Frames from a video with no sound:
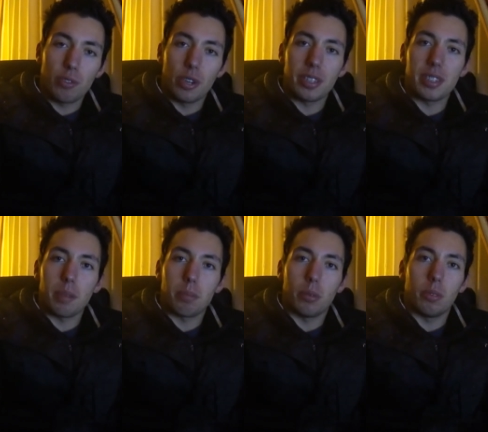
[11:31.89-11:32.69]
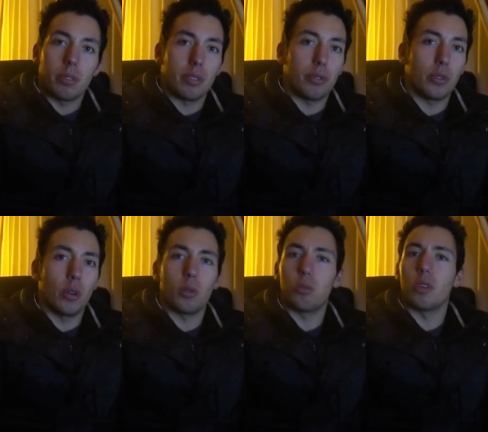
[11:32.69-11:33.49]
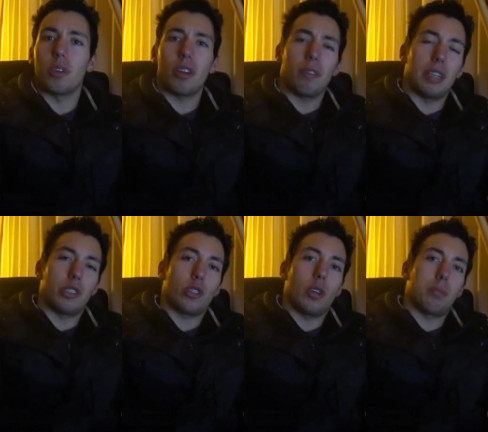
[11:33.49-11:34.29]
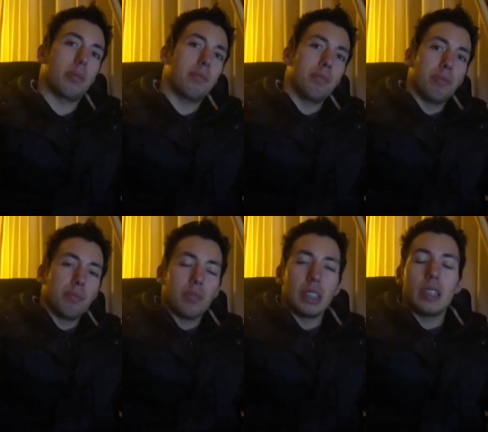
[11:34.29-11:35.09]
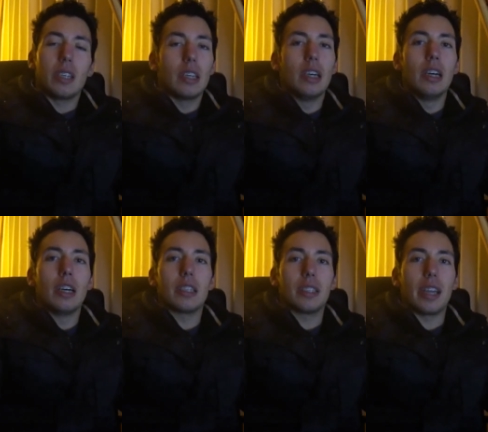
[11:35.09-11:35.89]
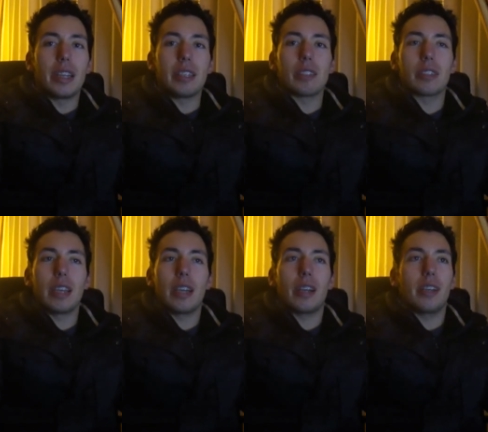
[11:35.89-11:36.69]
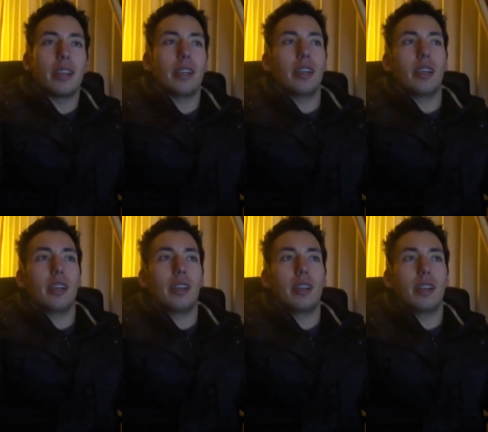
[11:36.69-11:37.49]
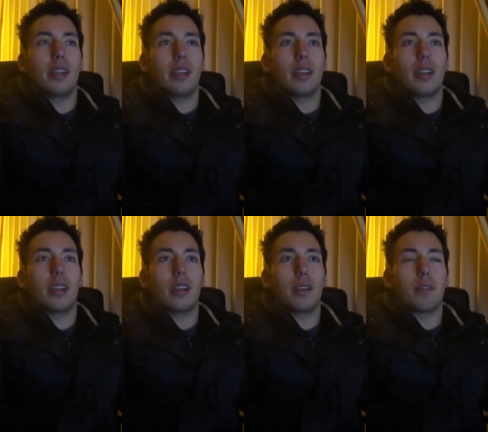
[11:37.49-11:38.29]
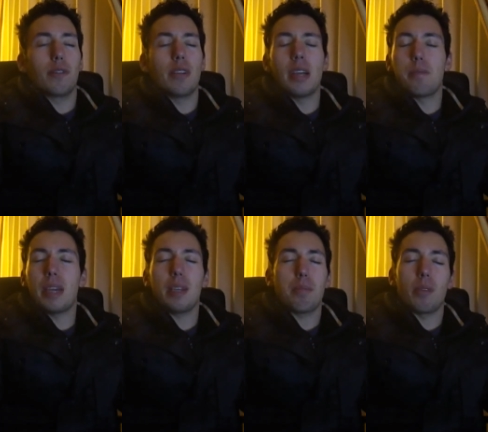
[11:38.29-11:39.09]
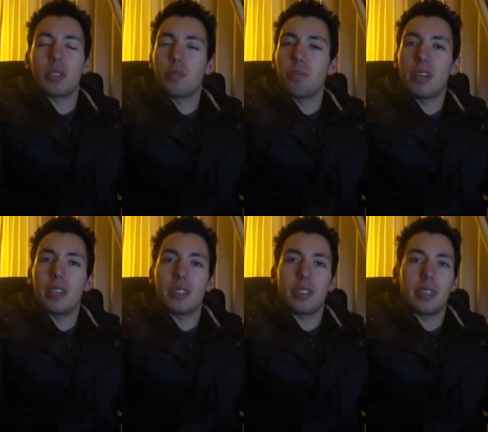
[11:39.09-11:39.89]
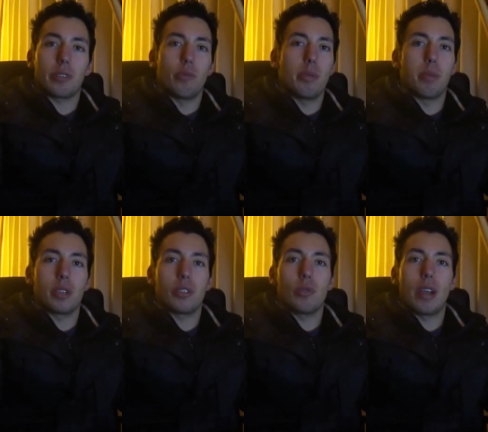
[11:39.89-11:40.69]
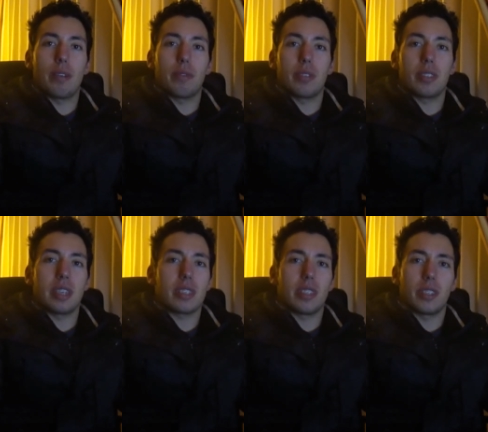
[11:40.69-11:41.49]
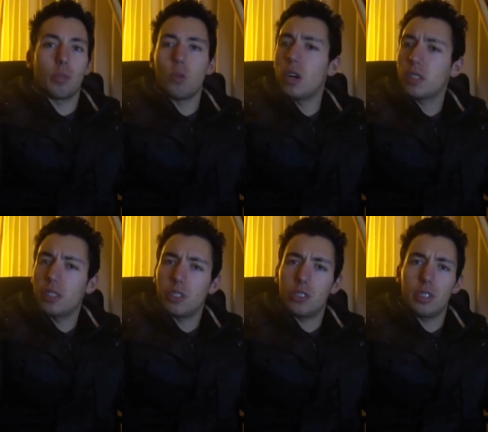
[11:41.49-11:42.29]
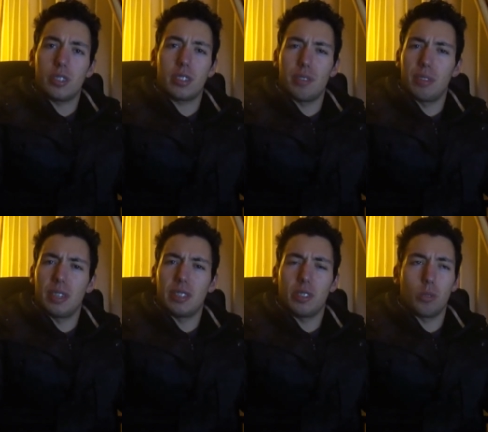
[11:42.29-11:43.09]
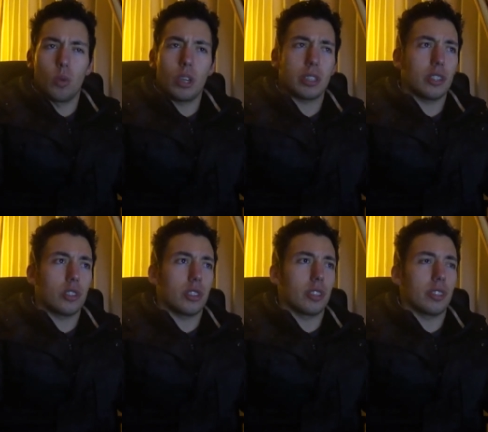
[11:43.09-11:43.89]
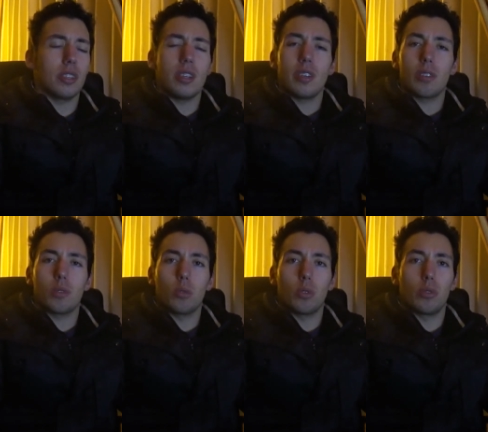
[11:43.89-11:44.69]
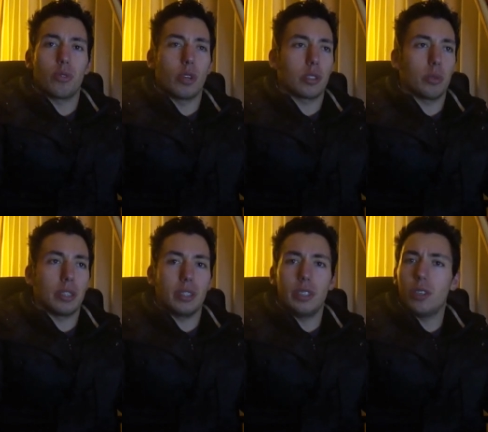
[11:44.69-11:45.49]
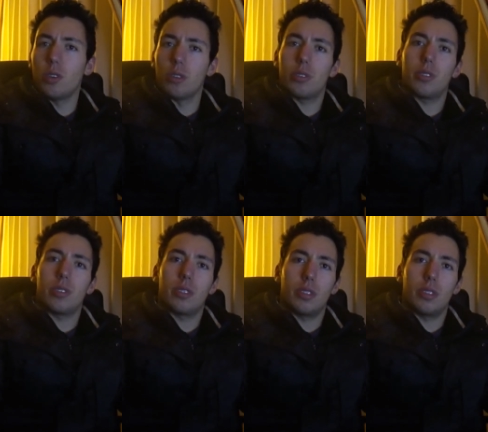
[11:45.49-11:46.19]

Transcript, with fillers: For example, if you go to an online shop, uh, there is there uh, many power supplies that reports to have 600 wattage and 700 wattage and to for 20 euros